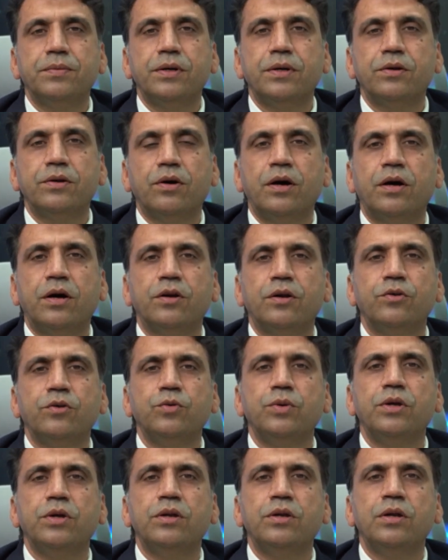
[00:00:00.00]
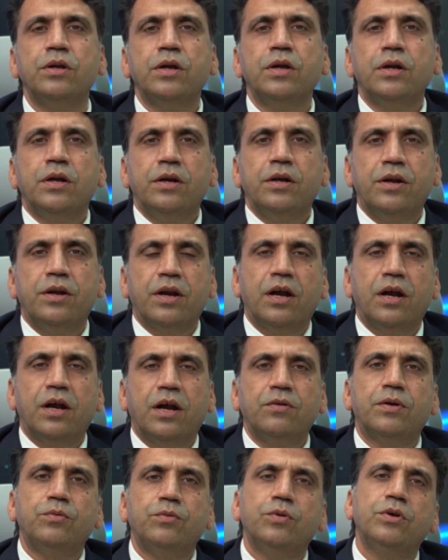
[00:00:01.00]
or UAE derived from
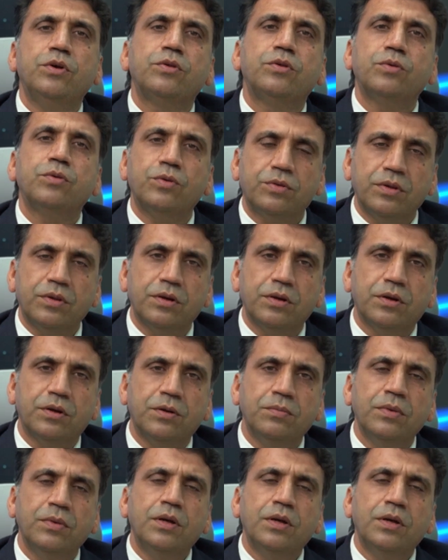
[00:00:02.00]
UAE source income.